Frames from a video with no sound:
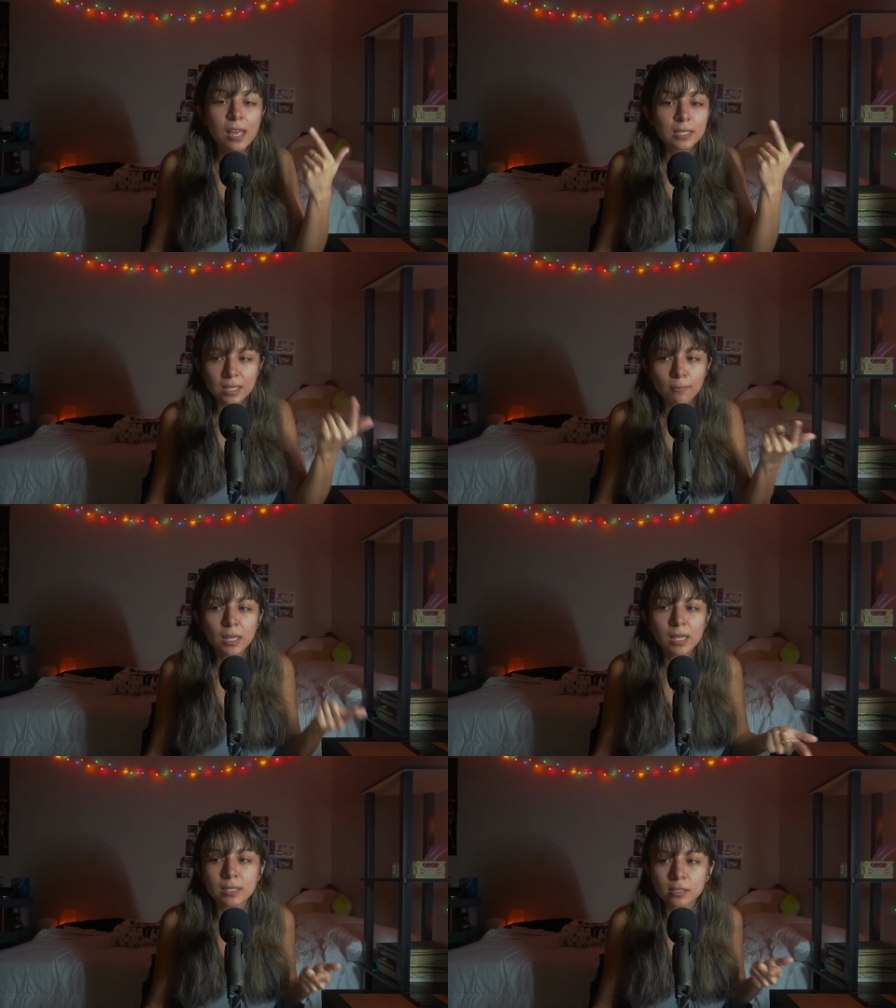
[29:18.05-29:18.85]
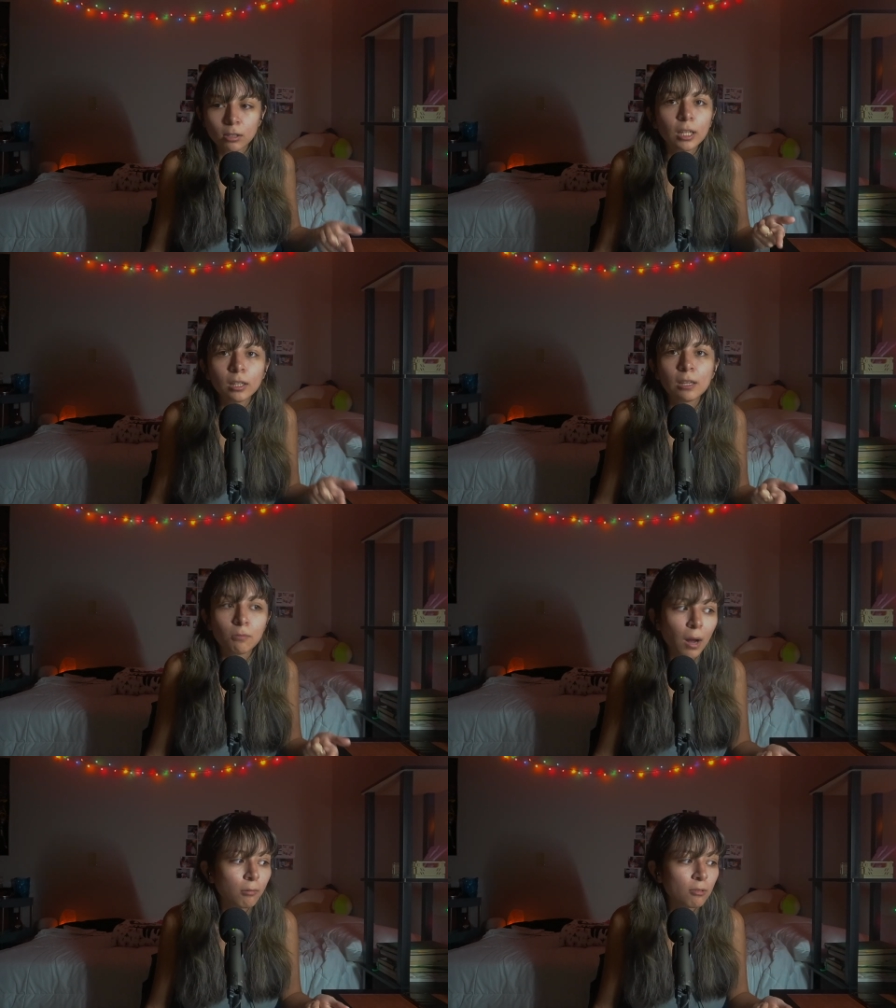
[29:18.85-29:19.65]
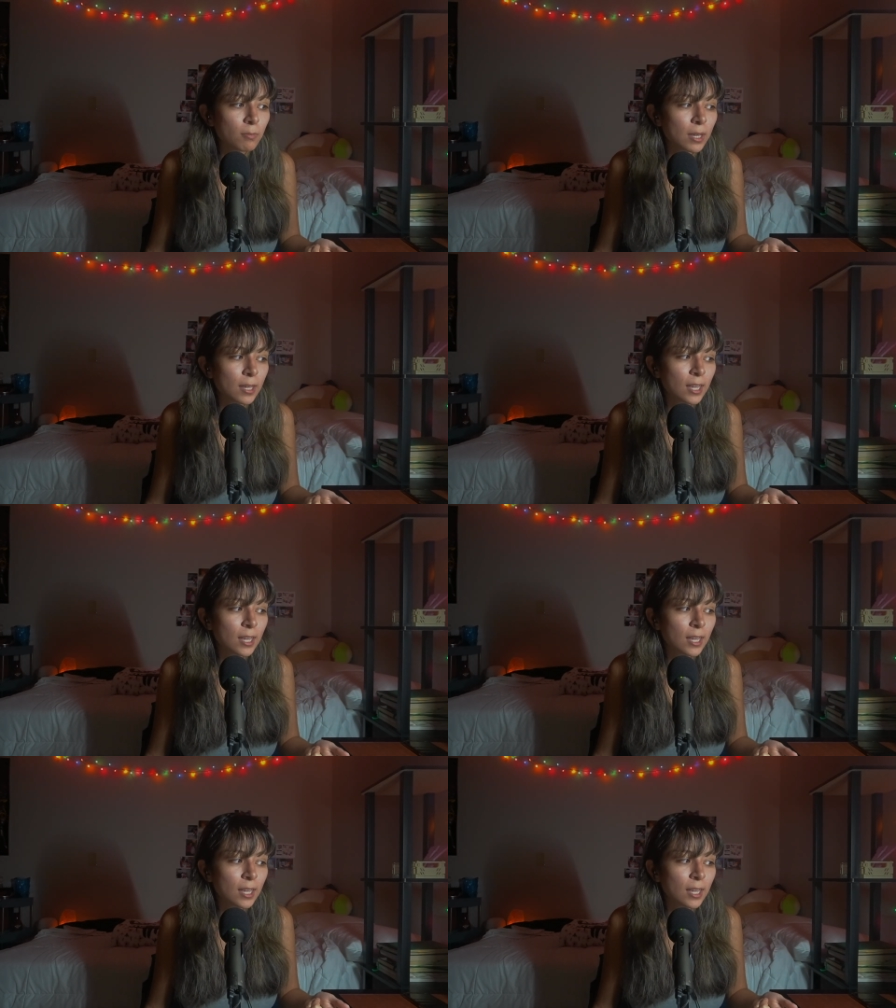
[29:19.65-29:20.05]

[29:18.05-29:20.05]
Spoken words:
Something is clearly wrong with me.